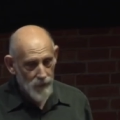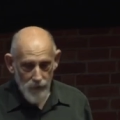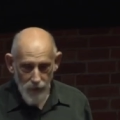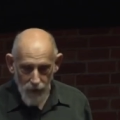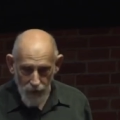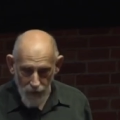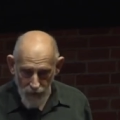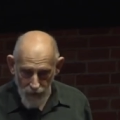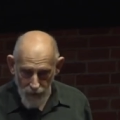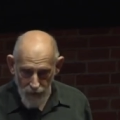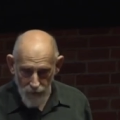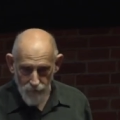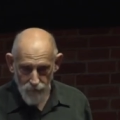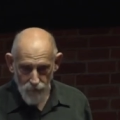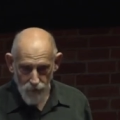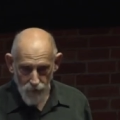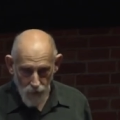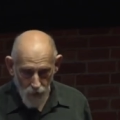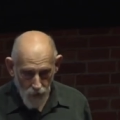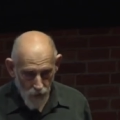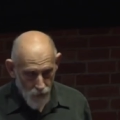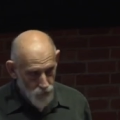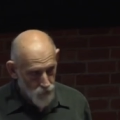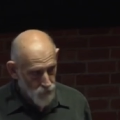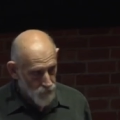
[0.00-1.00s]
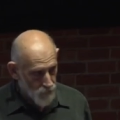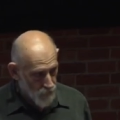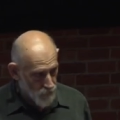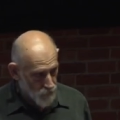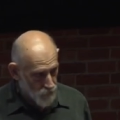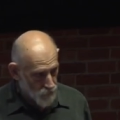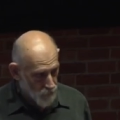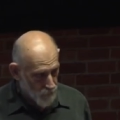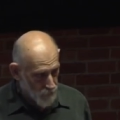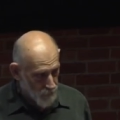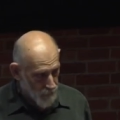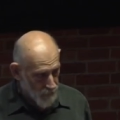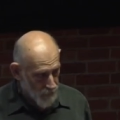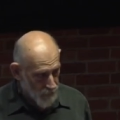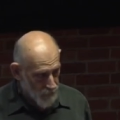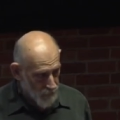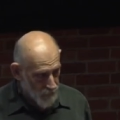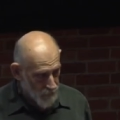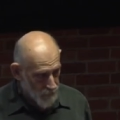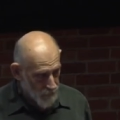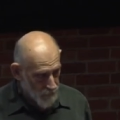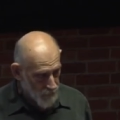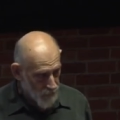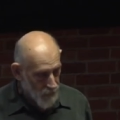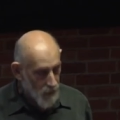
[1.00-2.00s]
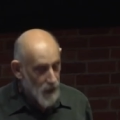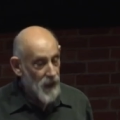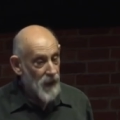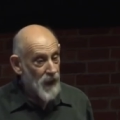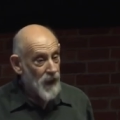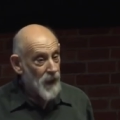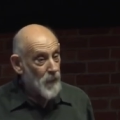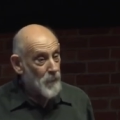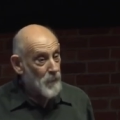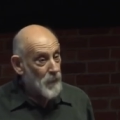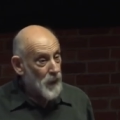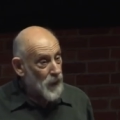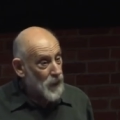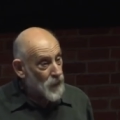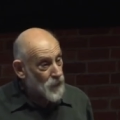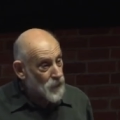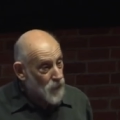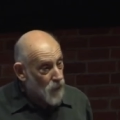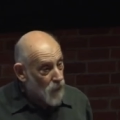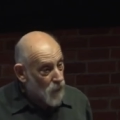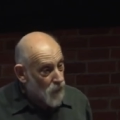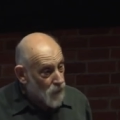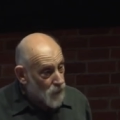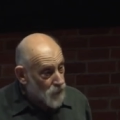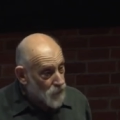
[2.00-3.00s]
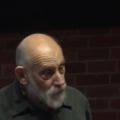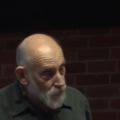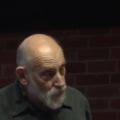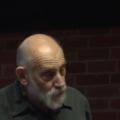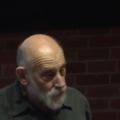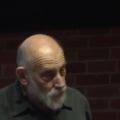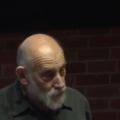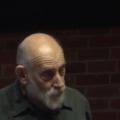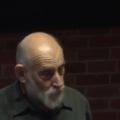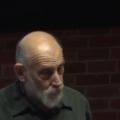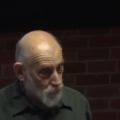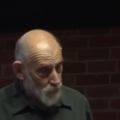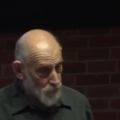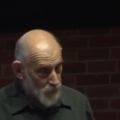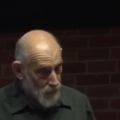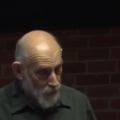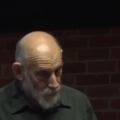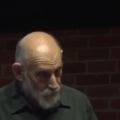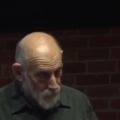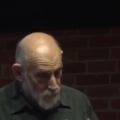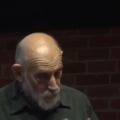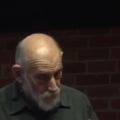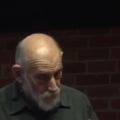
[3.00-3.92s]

to have a larger entropy. But it's also true that if